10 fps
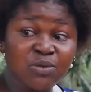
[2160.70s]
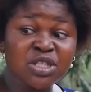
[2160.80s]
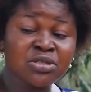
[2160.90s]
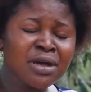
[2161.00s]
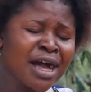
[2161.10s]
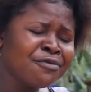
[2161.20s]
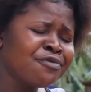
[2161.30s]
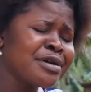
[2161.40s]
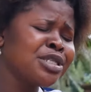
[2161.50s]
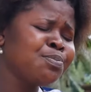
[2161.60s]
know that we still
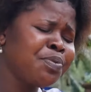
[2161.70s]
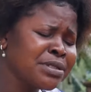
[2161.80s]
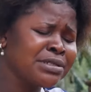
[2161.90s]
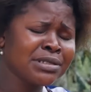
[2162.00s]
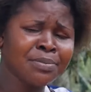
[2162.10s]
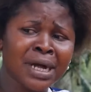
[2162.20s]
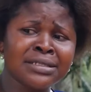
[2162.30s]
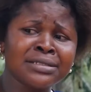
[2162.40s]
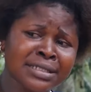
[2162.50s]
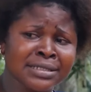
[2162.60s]
have responsible
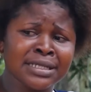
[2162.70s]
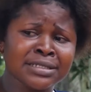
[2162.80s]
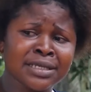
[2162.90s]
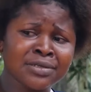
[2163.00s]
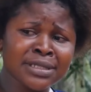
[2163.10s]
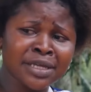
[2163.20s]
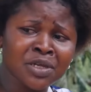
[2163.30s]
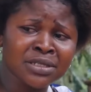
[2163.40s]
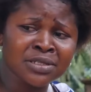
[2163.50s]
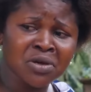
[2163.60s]
and decent girls
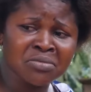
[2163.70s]
like you in this